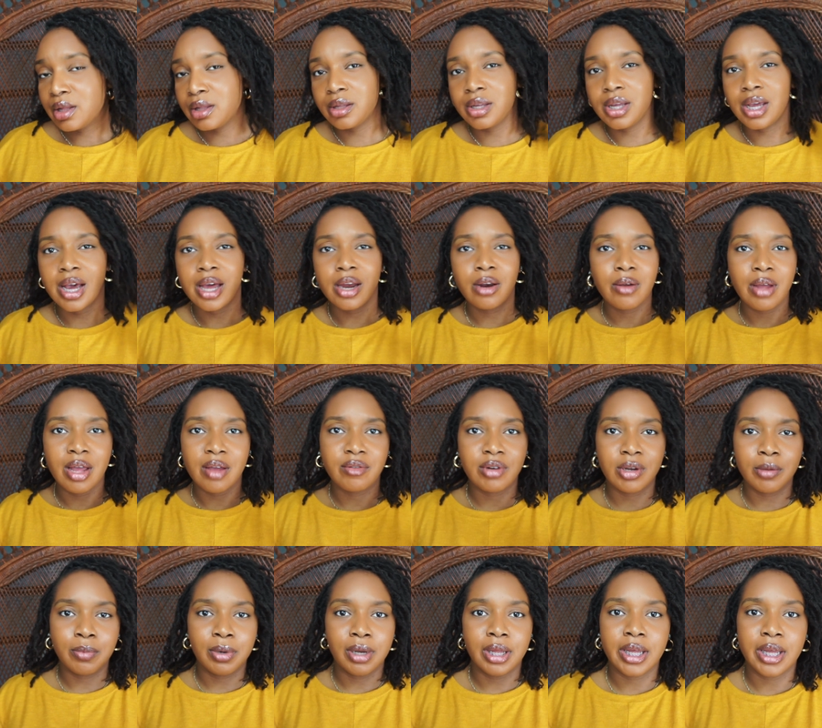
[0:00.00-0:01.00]
So yeah, I don't have any
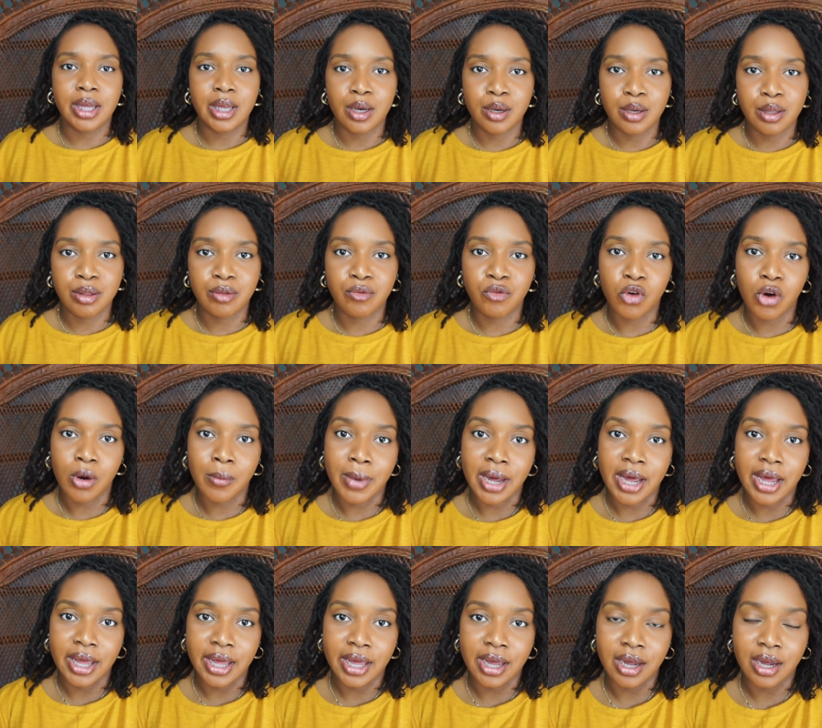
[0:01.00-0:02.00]
plans for my
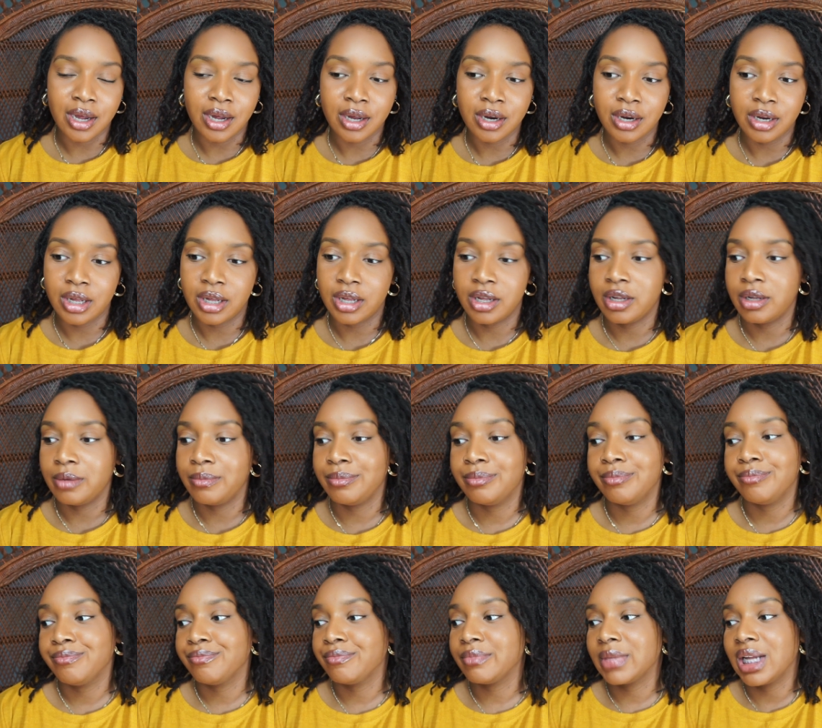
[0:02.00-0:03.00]
hair.
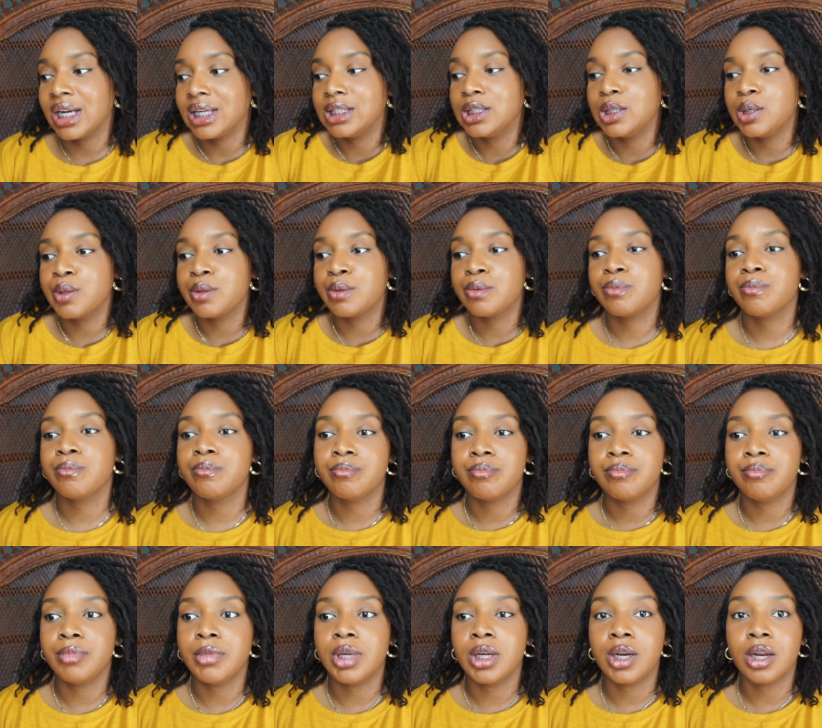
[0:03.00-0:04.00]
I just
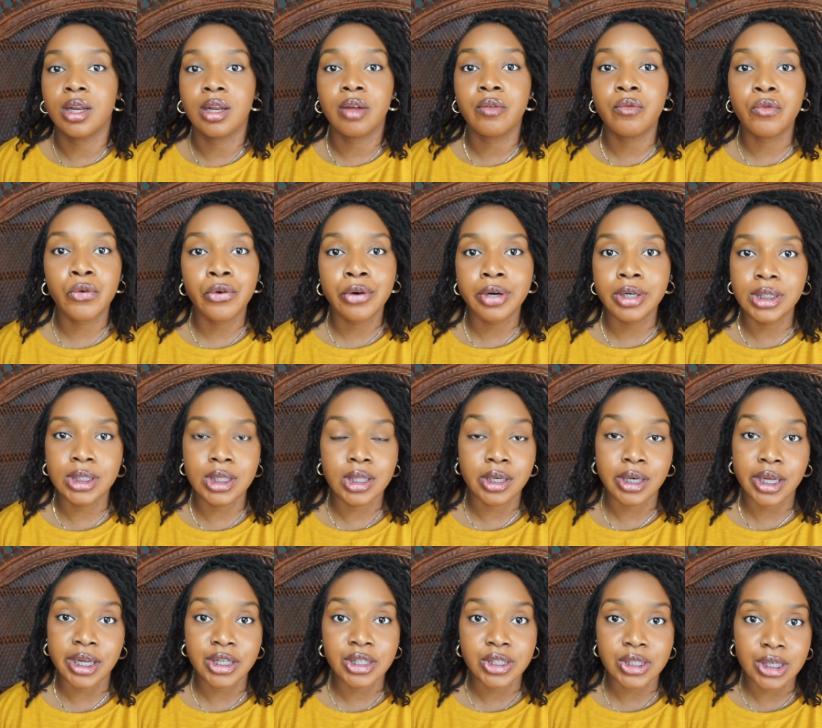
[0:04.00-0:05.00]
am gonna look forward to the
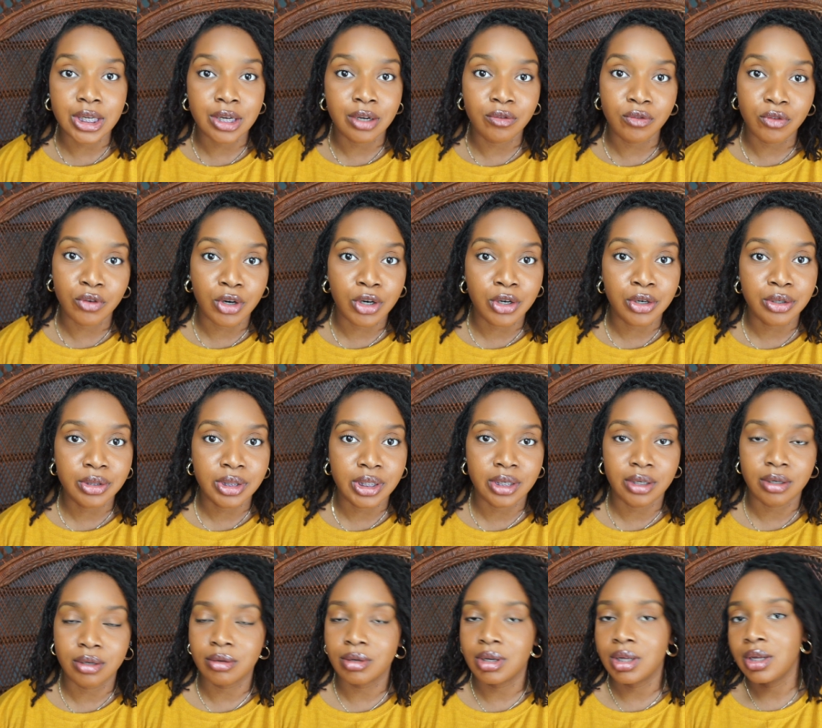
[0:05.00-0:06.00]
next year of growth
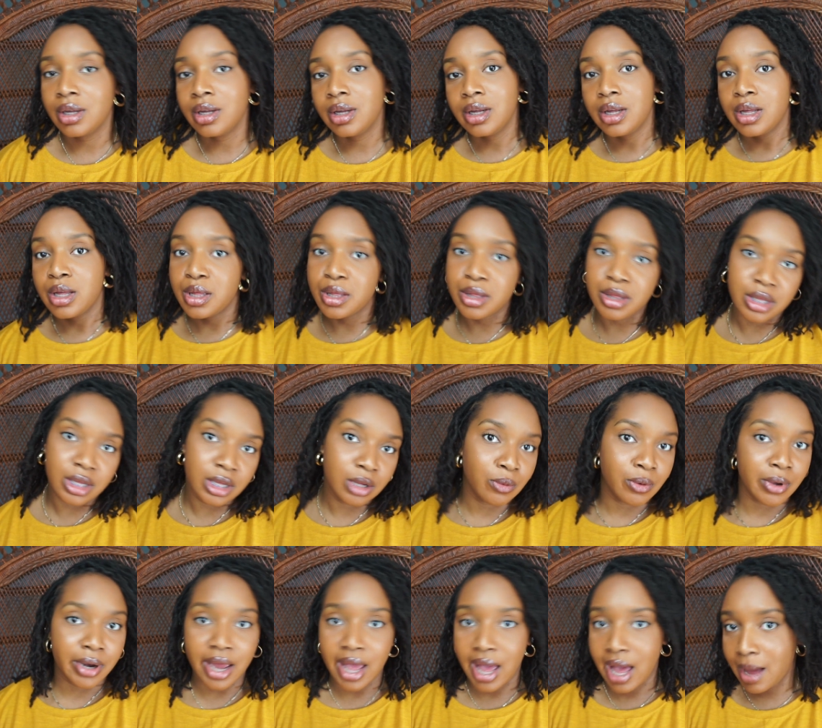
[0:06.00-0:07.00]
and see
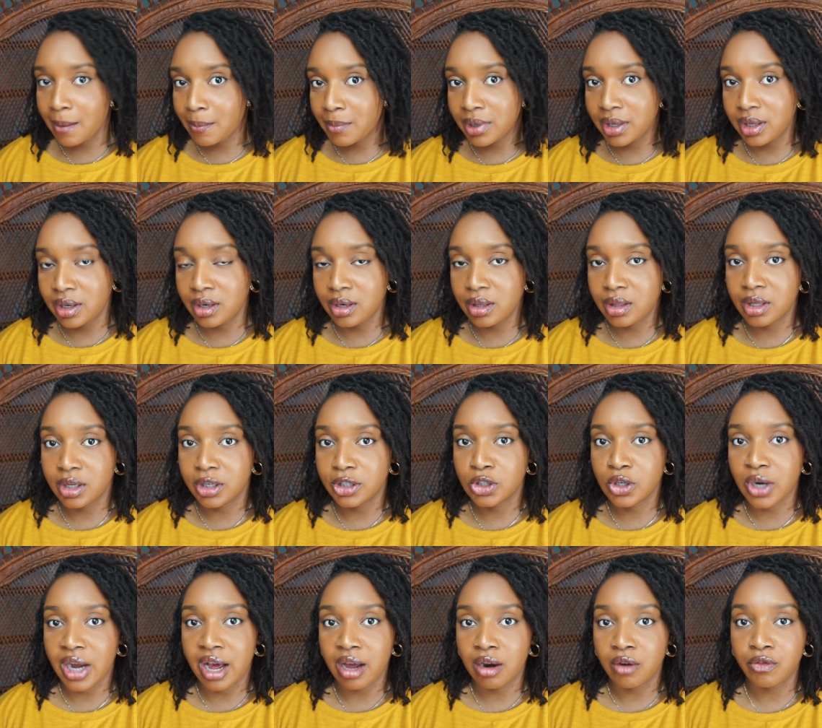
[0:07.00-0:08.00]
what happens and
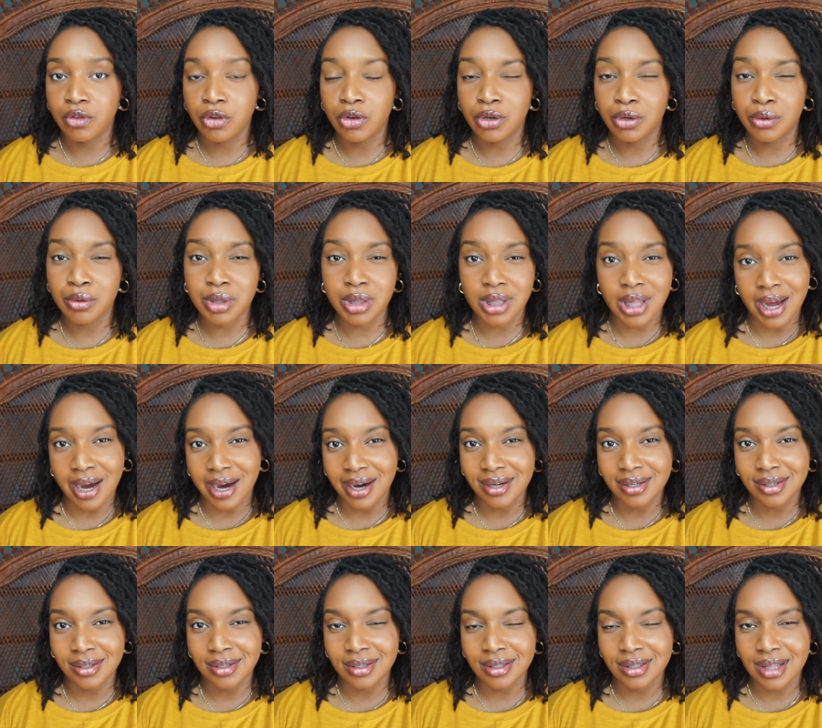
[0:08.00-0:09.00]
try out a few new
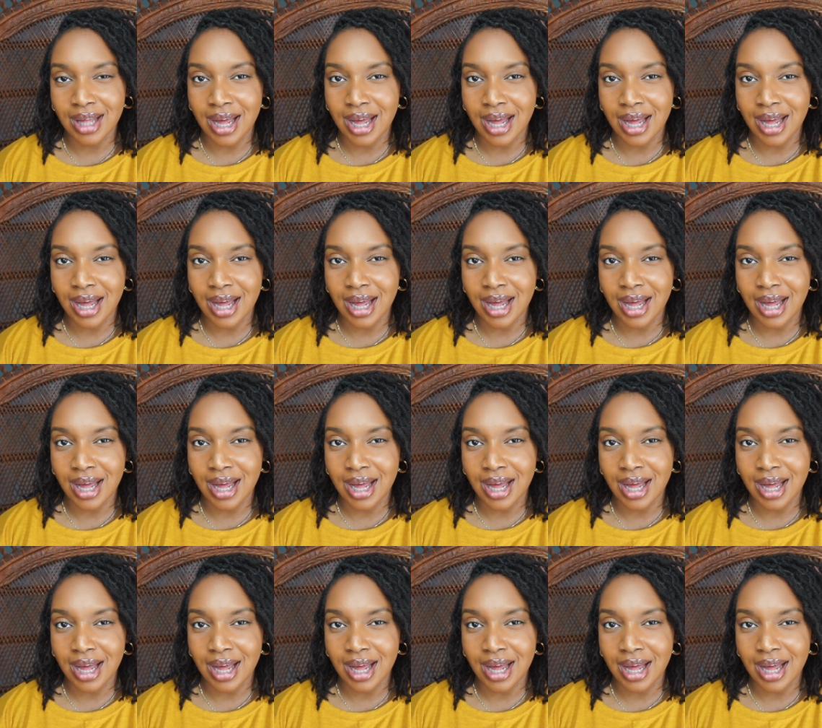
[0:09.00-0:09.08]
styles.